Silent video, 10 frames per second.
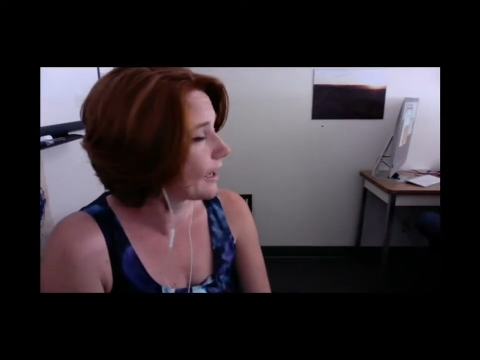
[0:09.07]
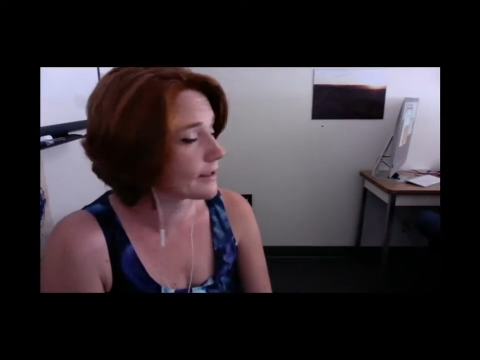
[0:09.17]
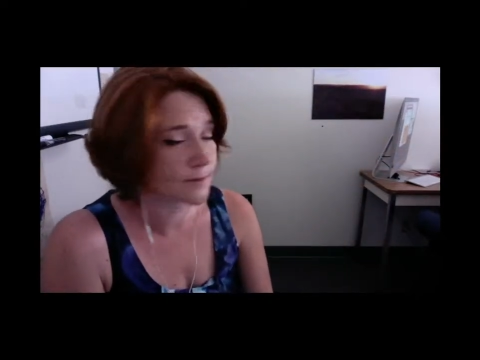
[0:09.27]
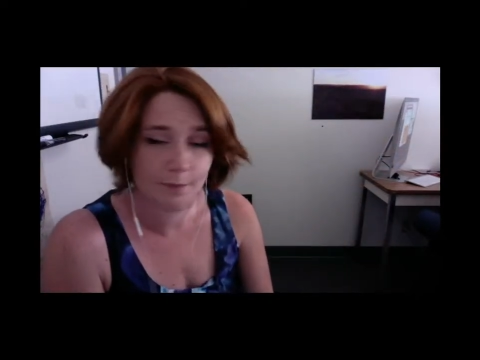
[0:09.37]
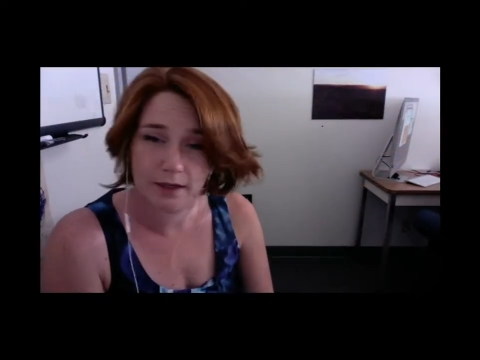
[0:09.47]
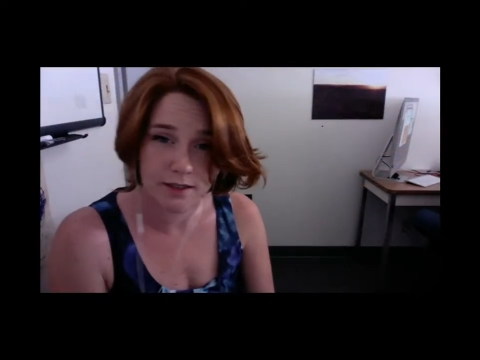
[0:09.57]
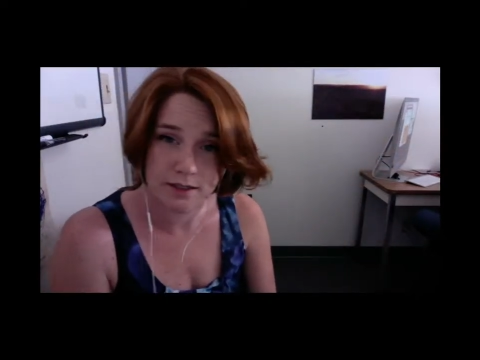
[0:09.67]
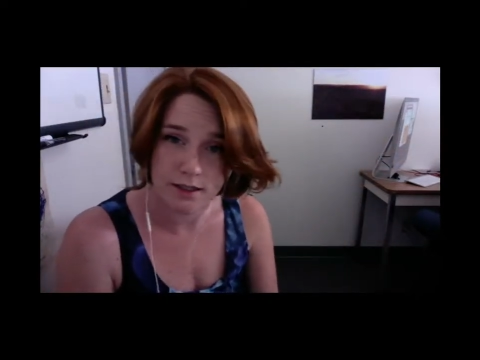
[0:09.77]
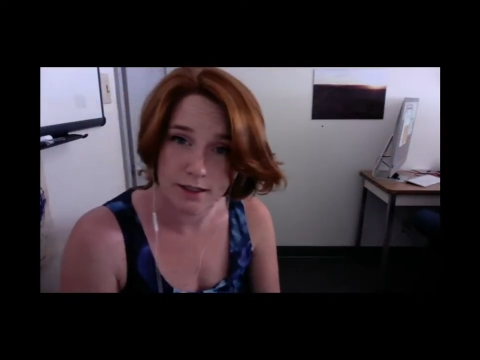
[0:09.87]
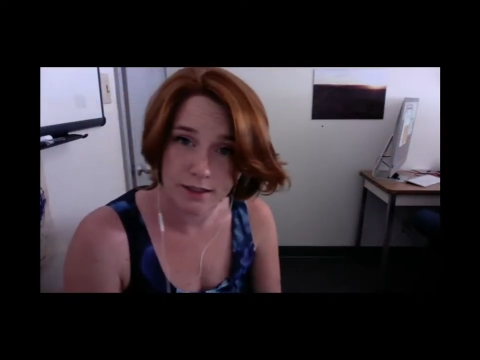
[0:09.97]
has
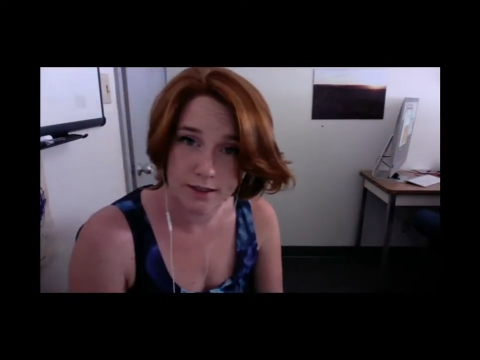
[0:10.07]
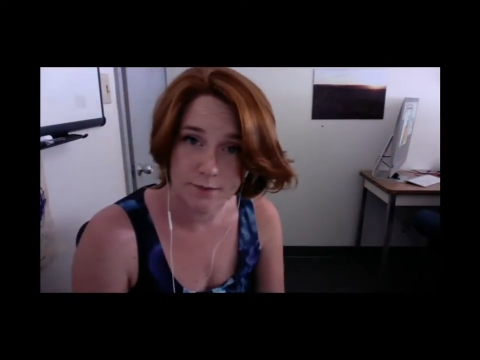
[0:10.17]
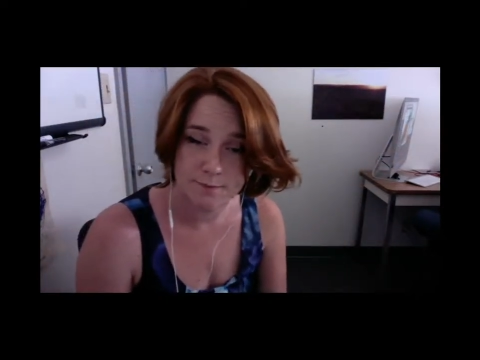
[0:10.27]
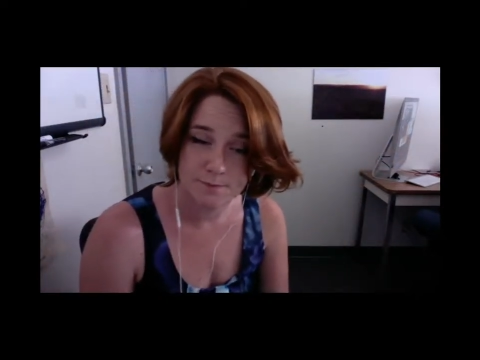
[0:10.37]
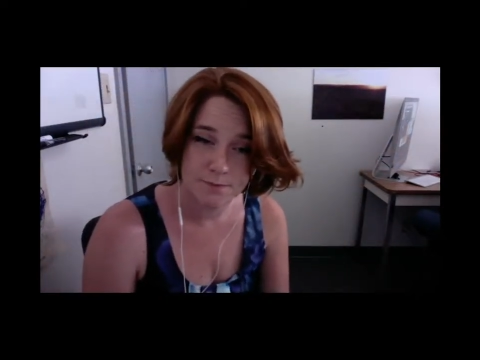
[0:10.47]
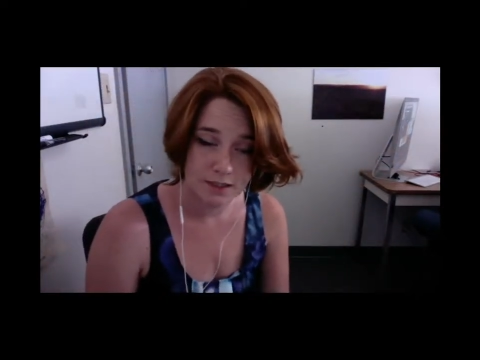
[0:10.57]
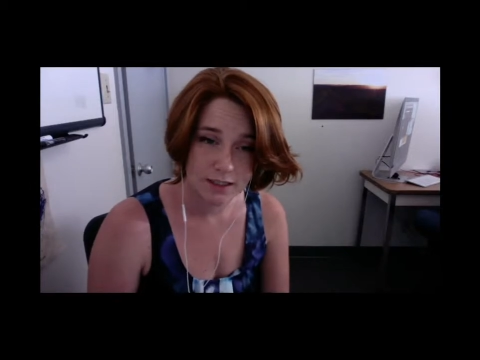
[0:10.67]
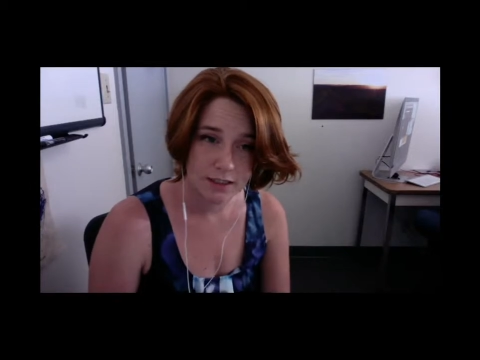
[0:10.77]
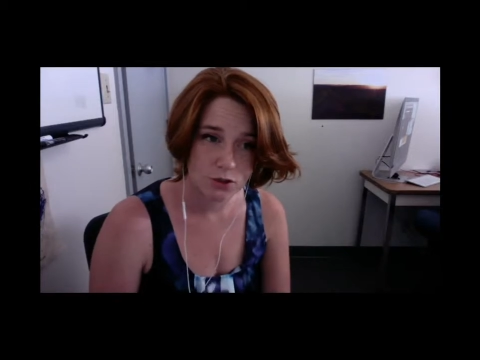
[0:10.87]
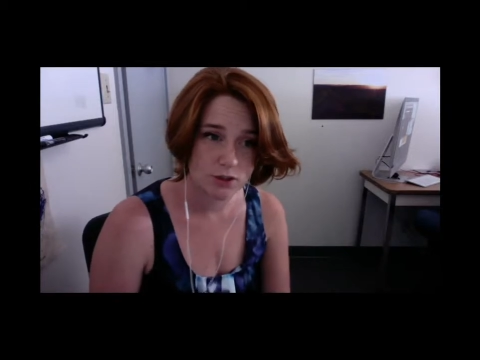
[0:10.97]
been um,
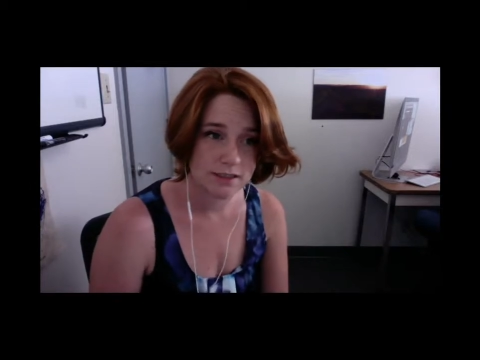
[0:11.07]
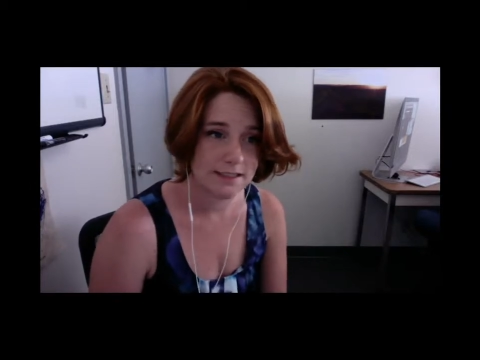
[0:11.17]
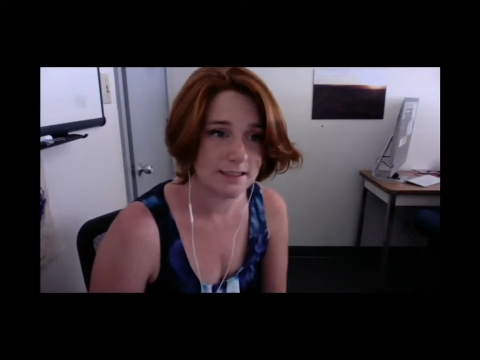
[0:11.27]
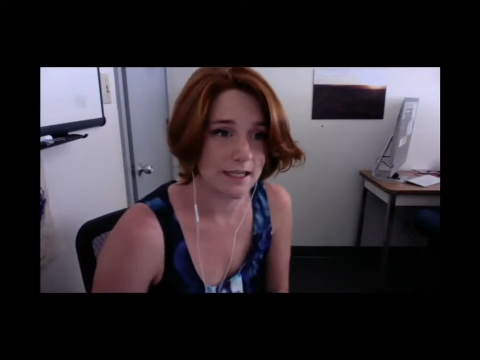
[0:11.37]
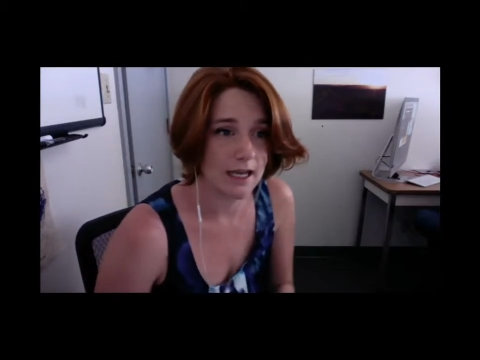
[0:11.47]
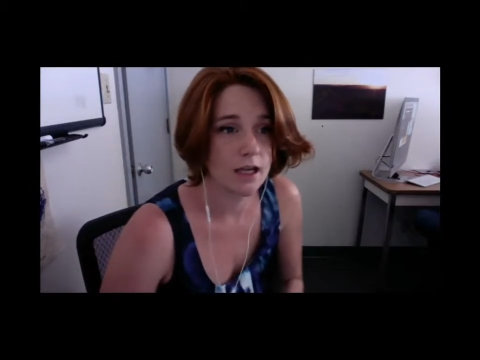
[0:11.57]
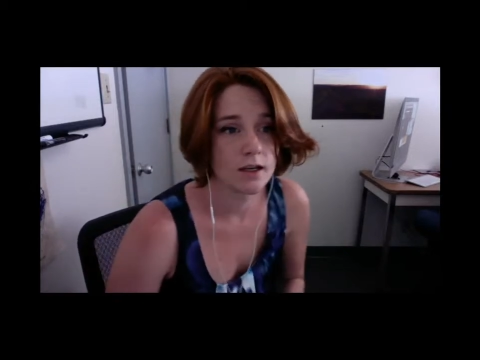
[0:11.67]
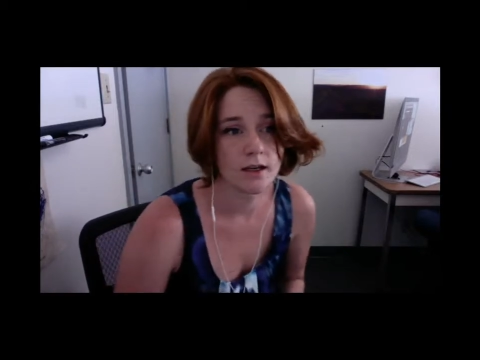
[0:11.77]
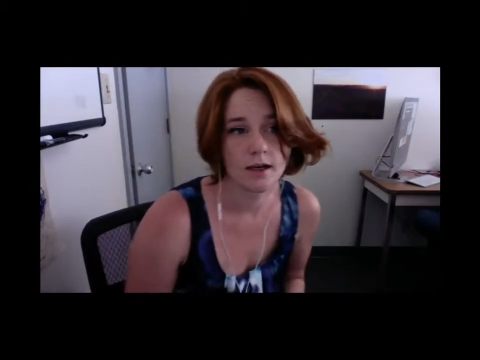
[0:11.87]
an interesting day.